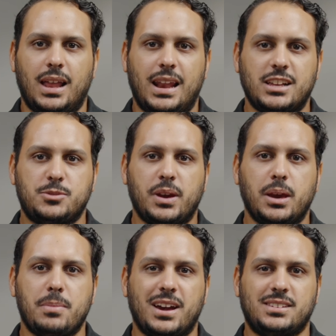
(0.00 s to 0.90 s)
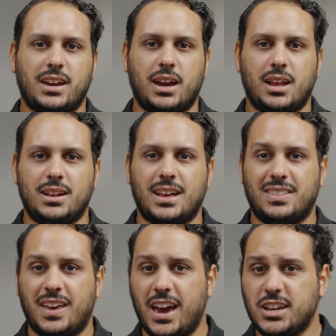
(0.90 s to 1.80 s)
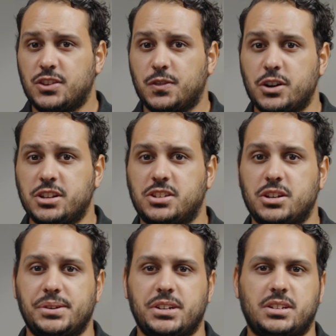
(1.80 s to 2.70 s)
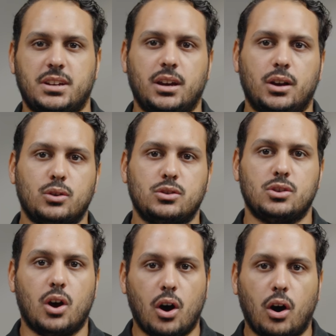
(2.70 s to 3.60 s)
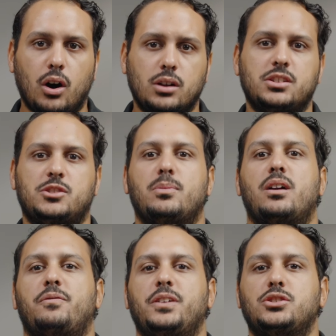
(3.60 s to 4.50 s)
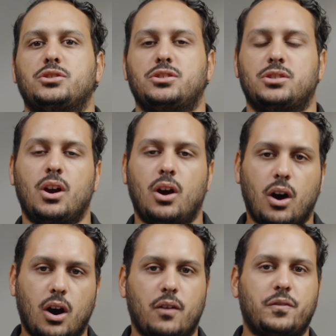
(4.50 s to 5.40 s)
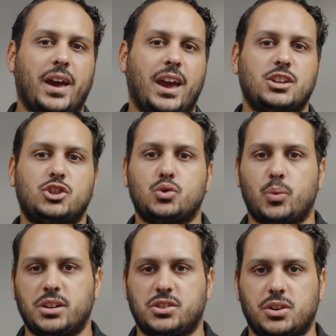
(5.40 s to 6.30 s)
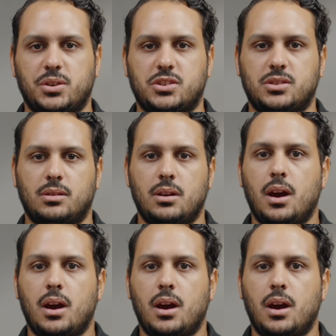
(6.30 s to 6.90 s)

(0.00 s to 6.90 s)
Let's begin by saying that the H30 series includes all the smart features of the H20 series,